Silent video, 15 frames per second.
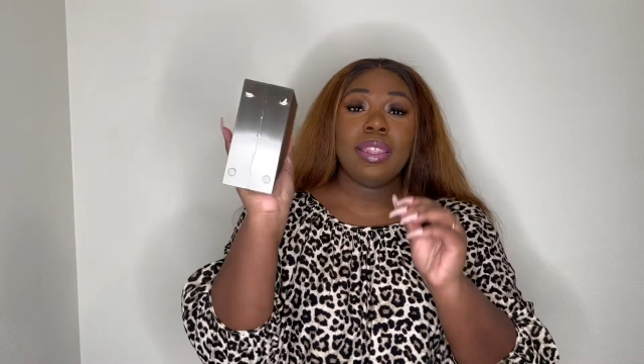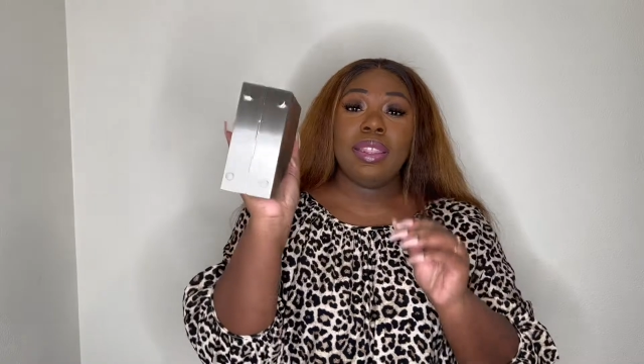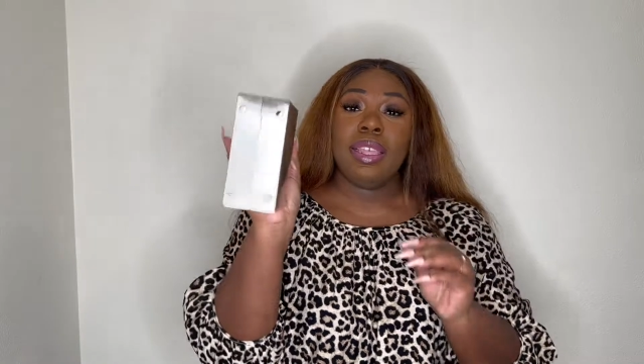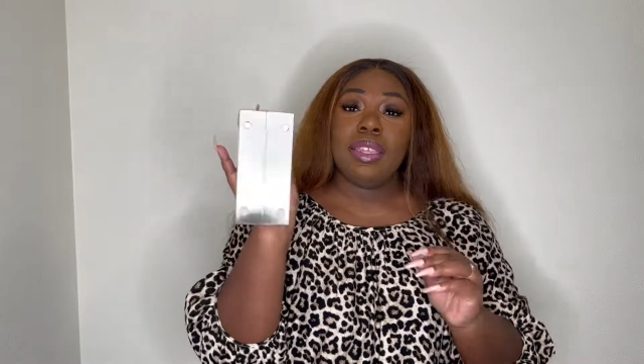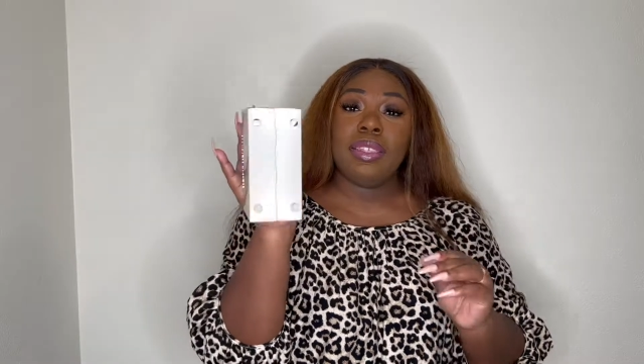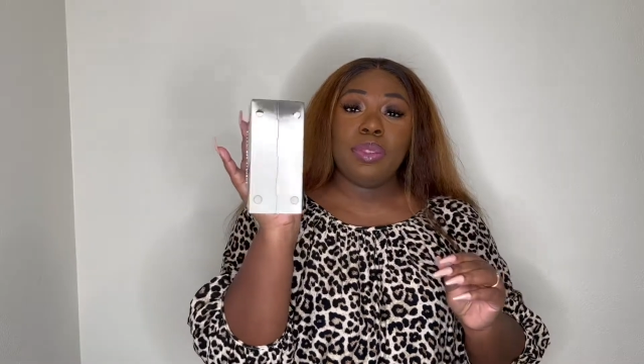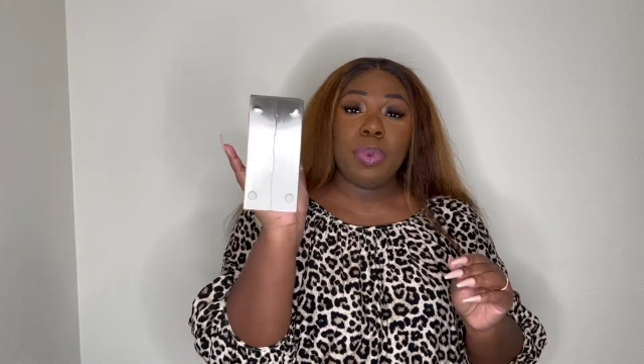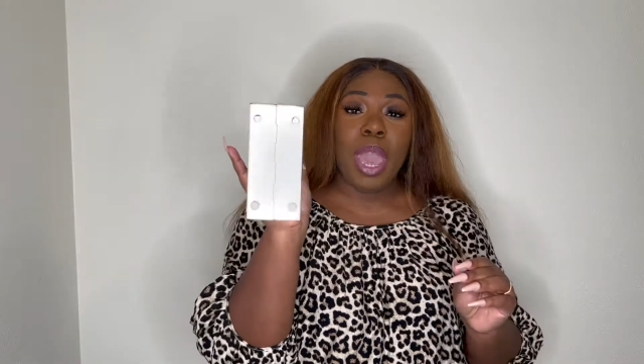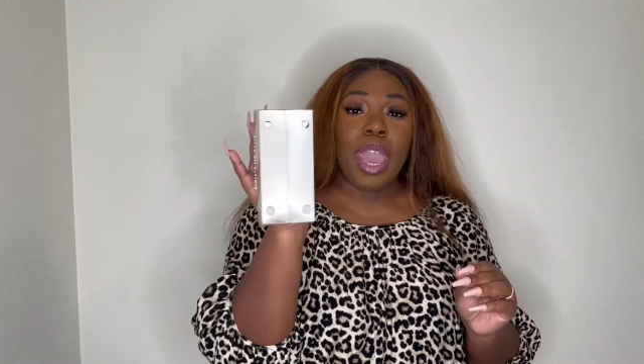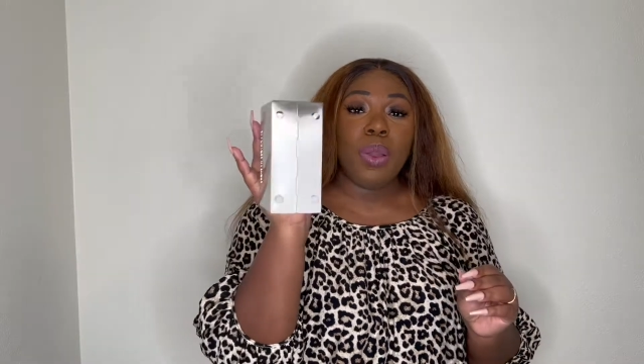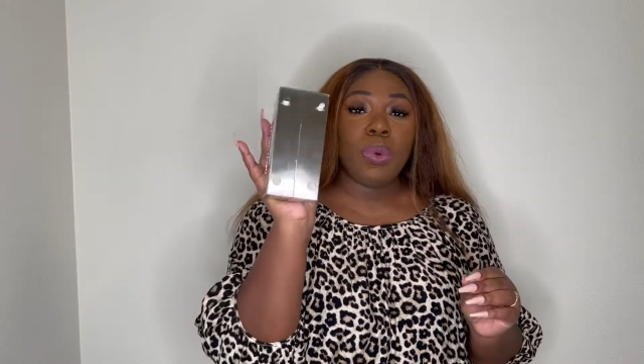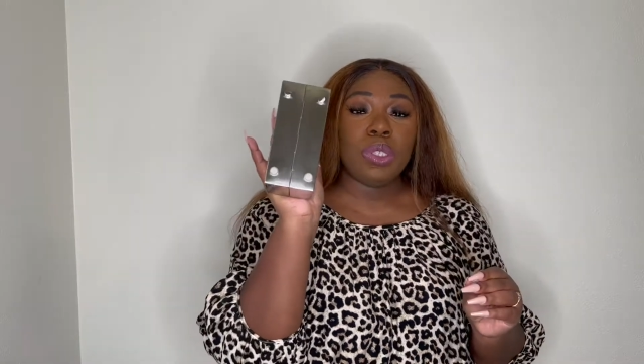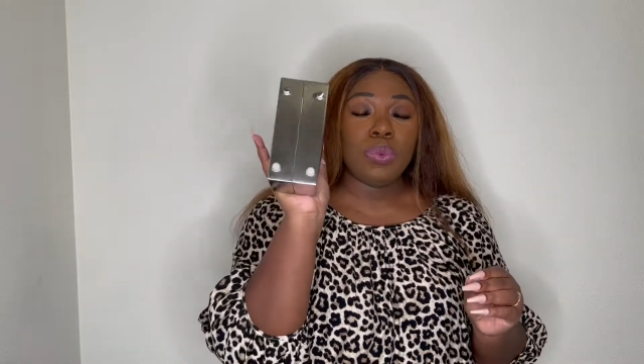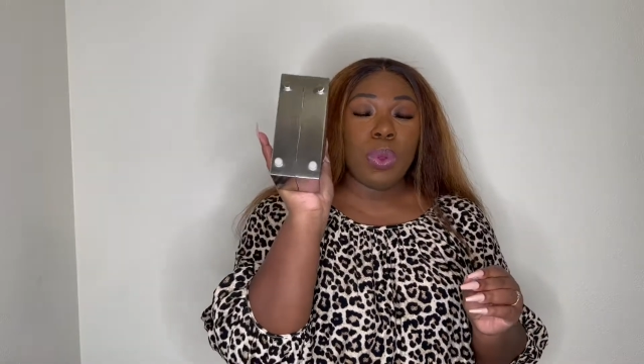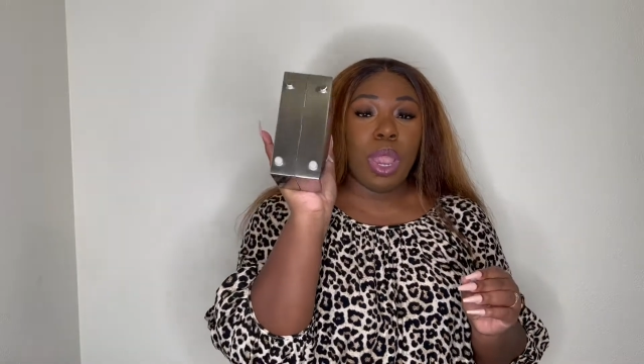This bag
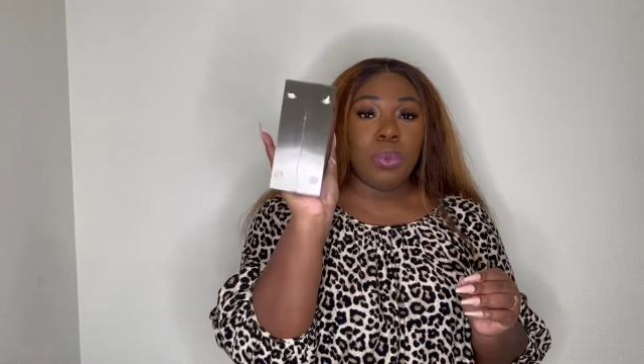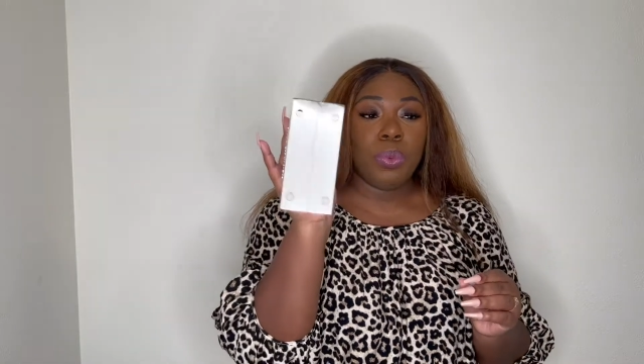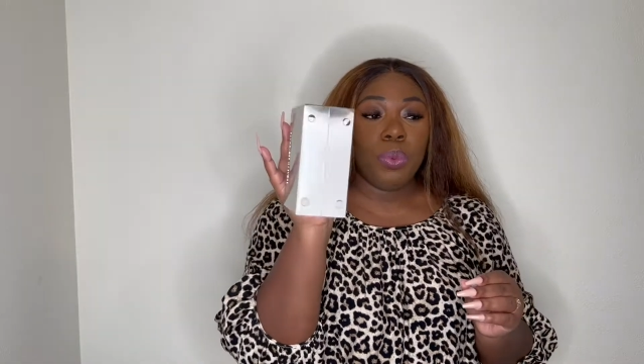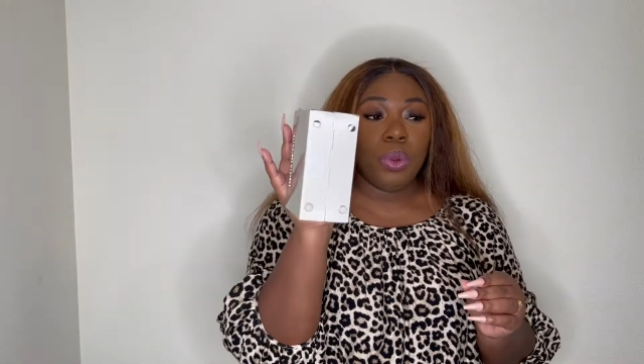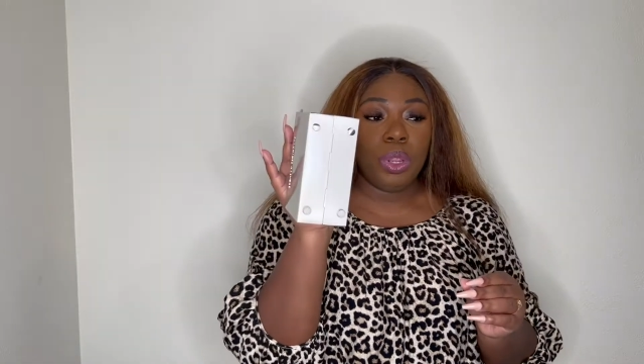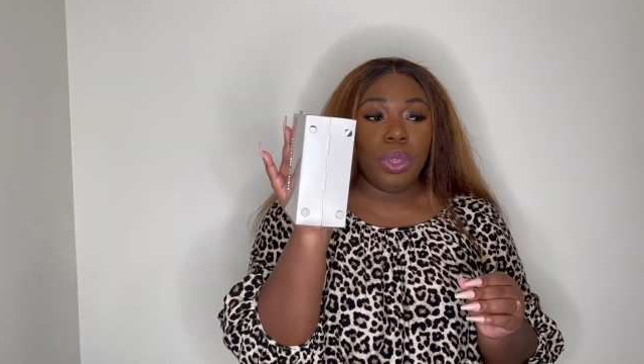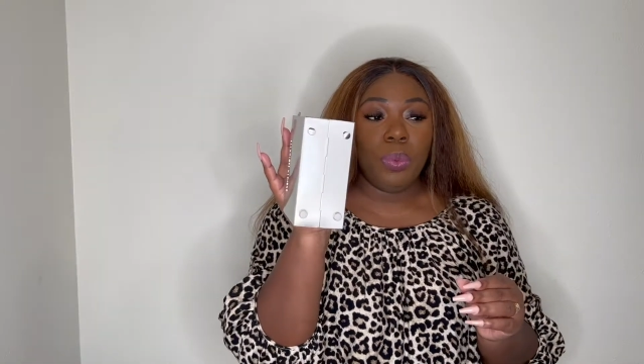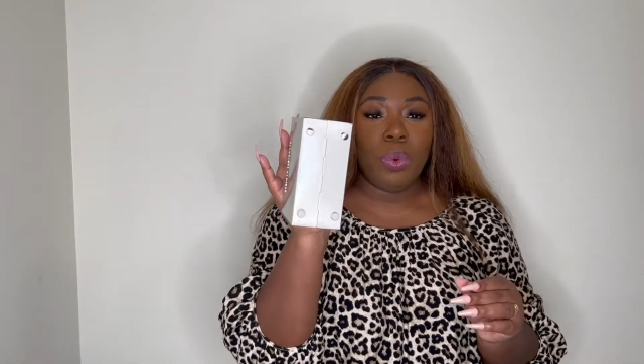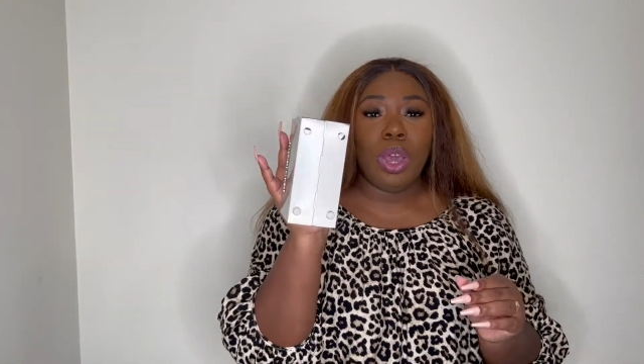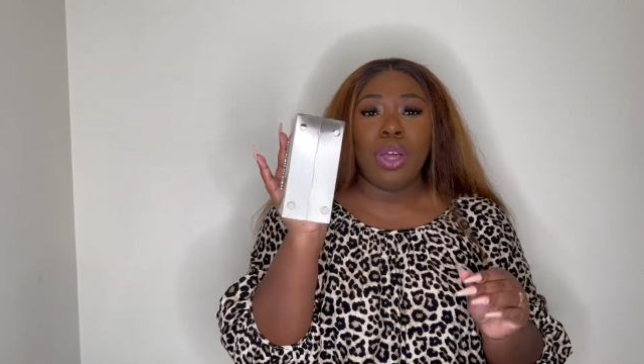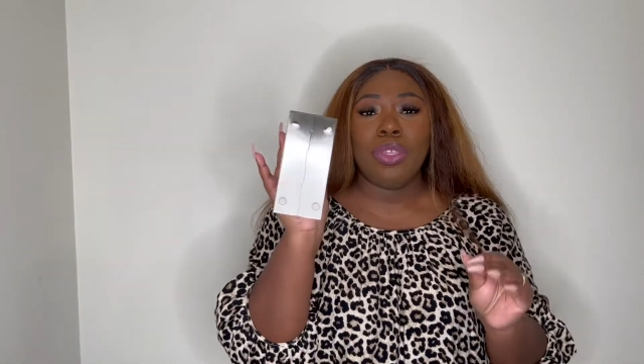was wrapped really well.